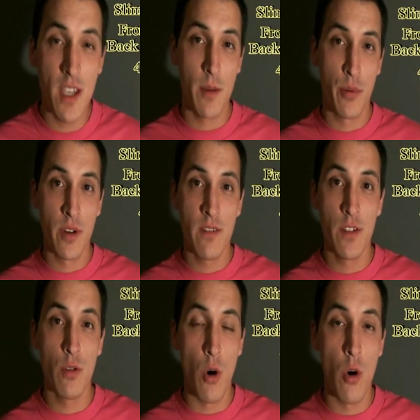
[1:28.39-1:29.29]
a
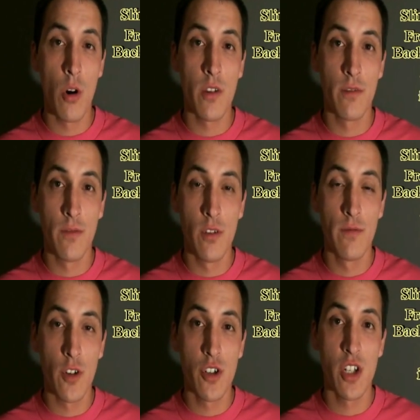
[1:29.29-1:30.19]
preview or the full
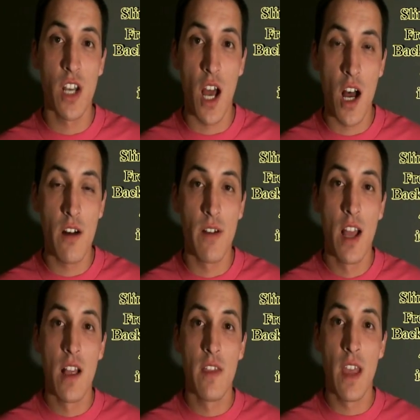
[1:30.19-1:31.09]
version of
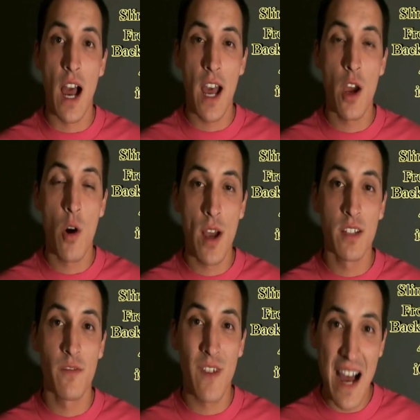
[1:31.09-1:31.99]
the iOS
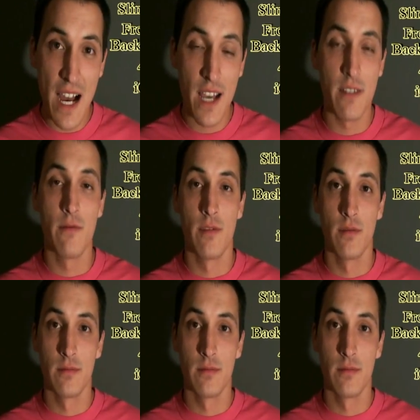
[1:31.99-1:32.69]
5.